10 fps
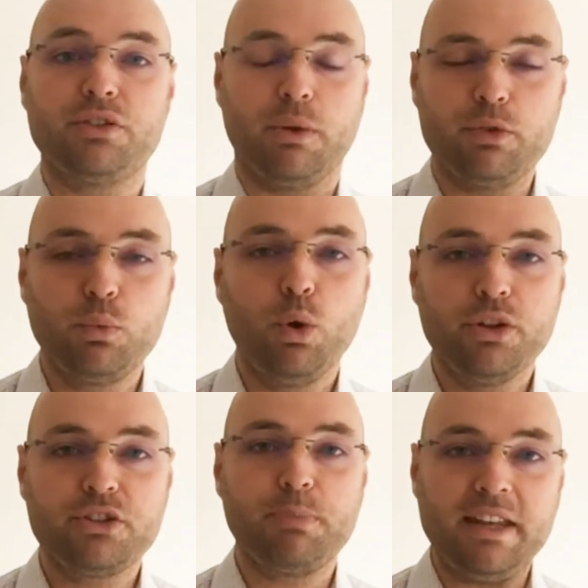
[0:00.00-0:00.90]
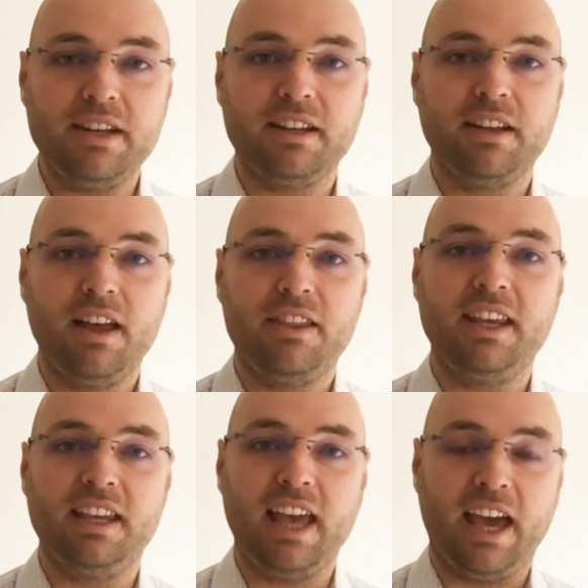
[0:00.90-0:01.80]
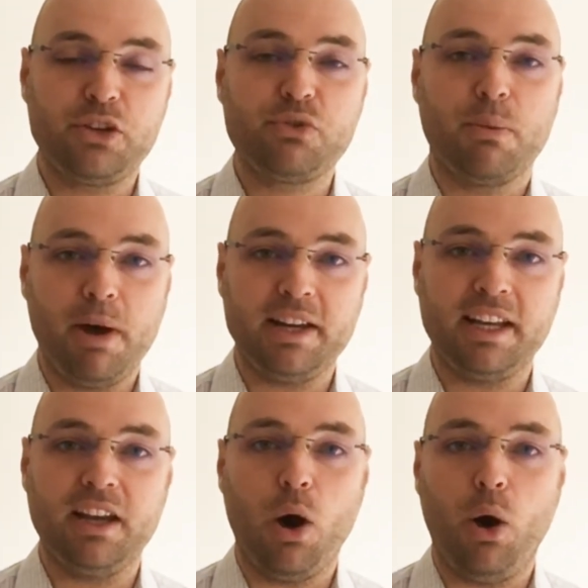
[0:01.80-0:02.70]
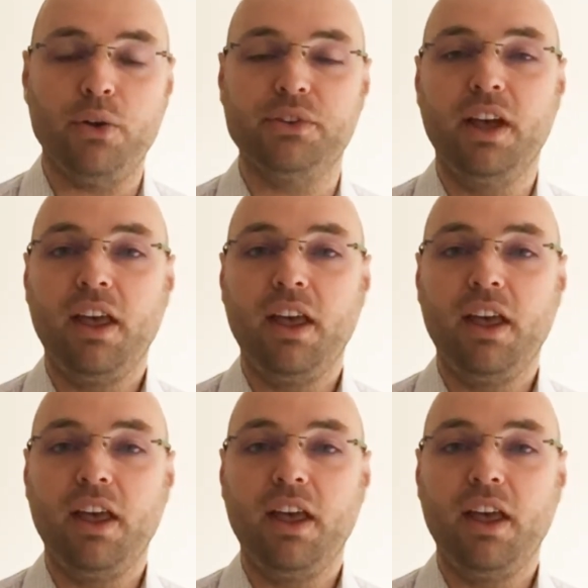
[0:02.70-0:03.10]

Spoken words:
so it's worth spending the extra money on